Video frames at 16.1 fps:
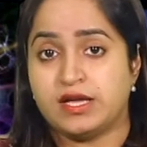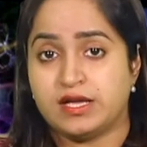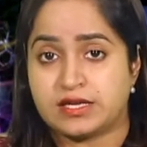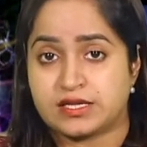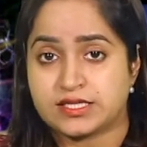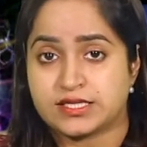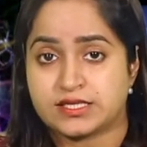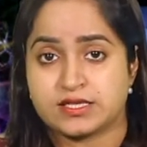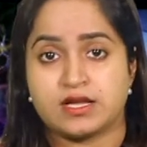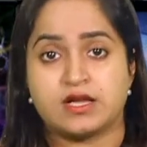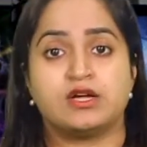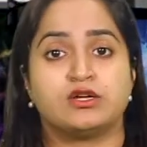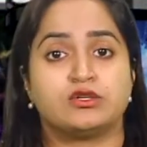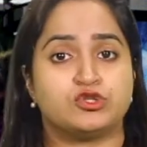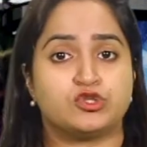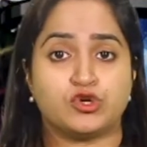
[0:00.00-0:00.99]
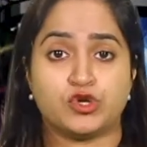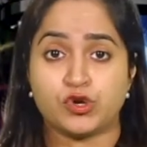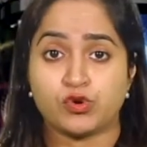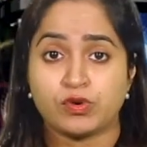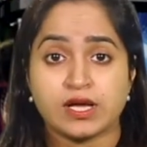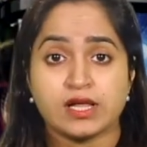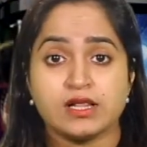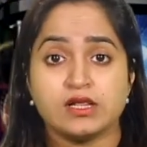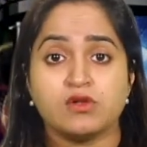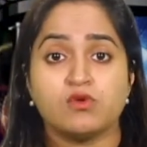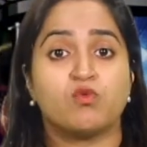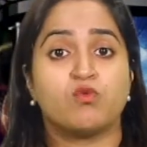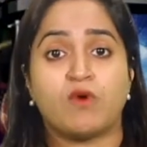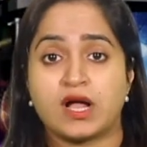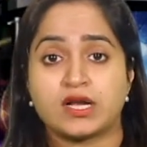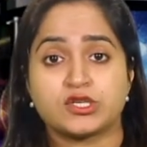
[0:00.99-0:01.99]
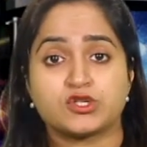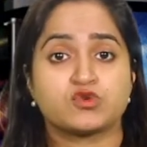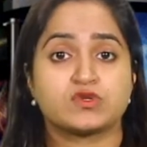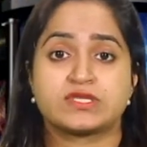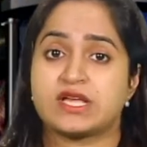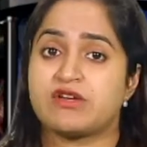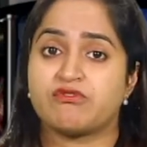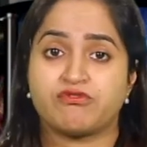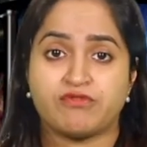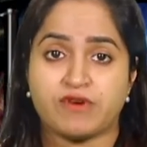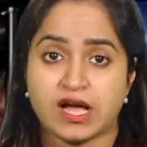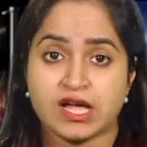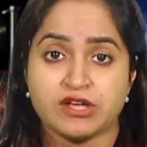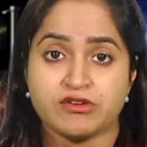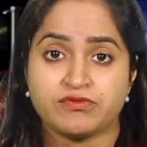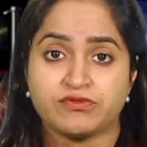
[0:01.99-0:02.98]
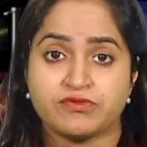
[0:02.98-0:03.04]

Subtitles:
is, do you kill one to save 5?